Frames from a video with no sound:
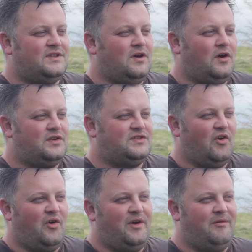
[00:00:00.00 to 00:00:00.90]
to the
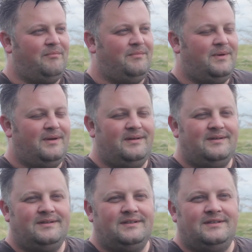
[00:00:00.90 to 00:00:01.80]
auditorium
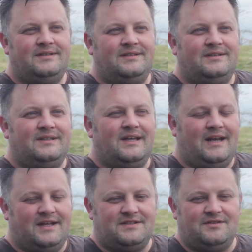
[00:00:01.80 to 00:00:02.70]

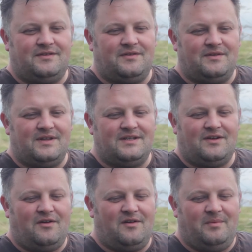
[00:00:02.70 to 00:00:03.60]
and had to go through
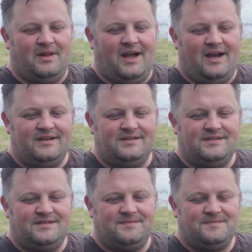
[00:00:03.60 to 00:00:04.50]
these horrible
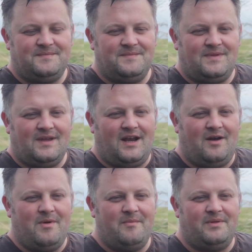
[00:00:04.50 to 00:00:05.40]
acts.
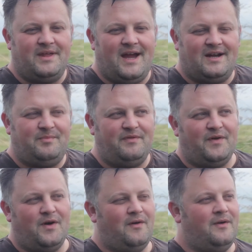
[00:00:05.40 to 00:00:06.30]
And I remember the act
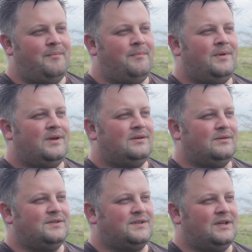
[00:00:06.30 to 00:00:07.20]
before him
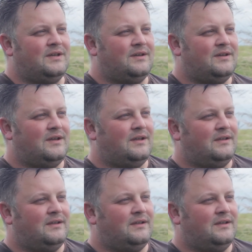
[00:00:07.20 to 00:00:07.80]
was a